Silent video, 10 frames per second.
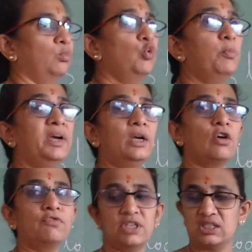
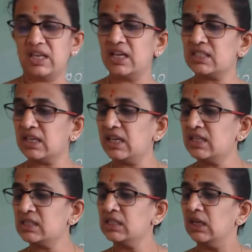movement of the snakes
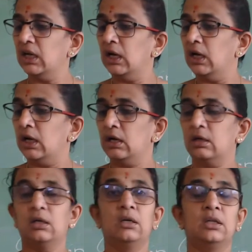is,
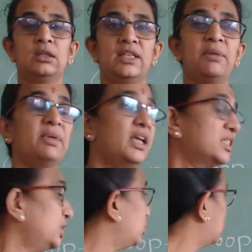they
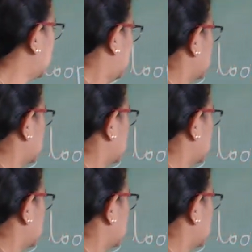make in the,